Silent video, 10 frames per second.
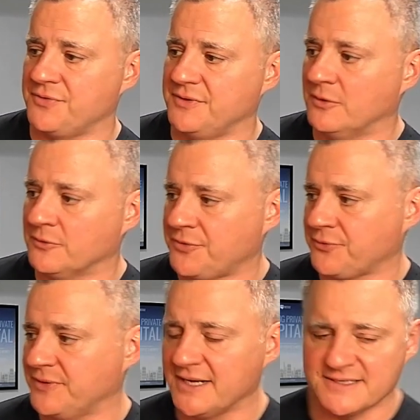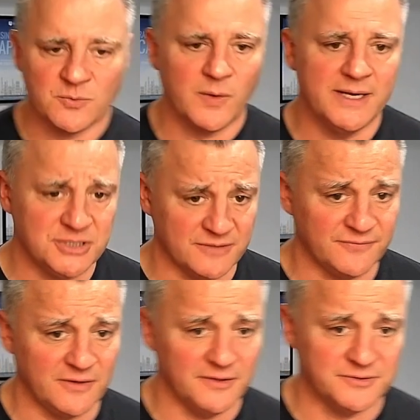3 dozen ways you can
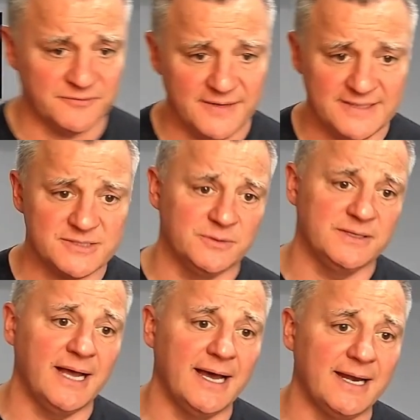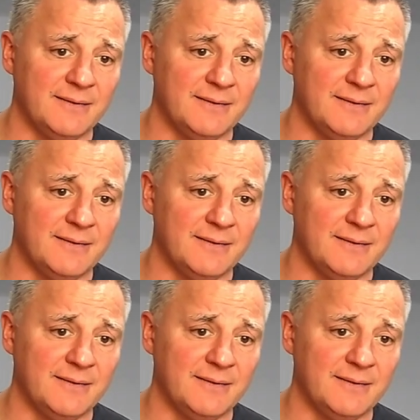fall on your face doing that.